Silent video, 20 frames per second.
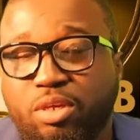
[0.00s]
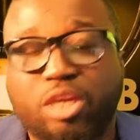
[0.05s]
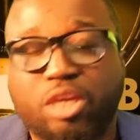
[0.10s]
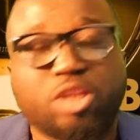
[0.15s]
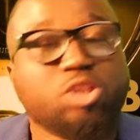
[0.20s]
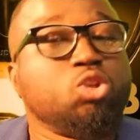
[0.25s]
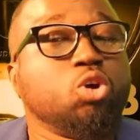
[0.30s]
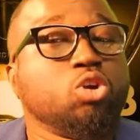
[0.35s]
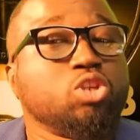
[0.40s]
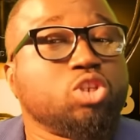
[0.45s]

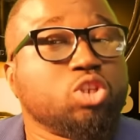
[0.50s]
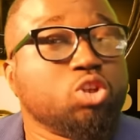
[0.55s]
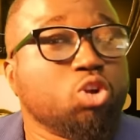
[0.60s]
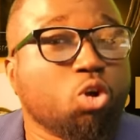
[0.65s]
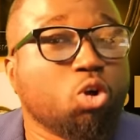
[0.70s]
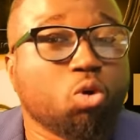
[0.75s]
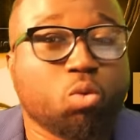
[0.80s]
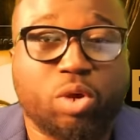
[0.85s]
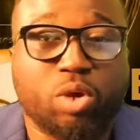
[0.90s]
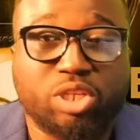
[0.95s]
It doesn't
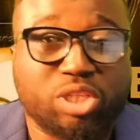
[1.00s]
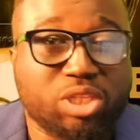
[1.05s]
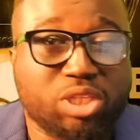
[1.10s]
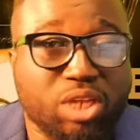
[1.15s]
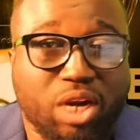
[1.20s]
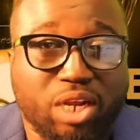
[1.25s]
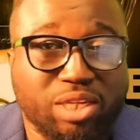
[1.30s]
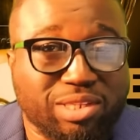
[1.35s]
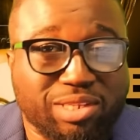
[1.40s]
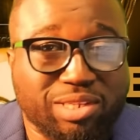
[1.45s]
always
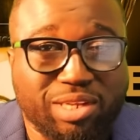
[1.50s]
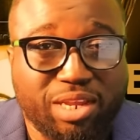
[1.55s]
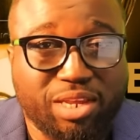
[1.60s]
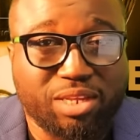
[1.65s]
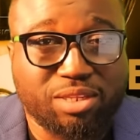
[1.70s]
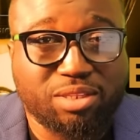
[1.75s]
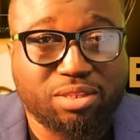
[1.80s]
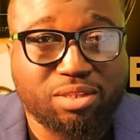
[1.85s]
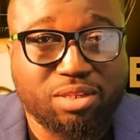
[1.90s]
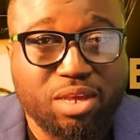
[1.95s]

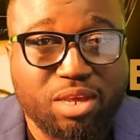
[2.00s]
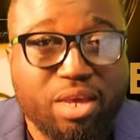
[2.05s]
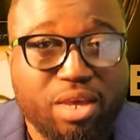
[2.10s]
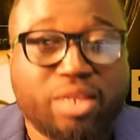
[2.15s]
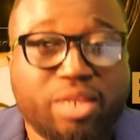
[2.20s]
translate.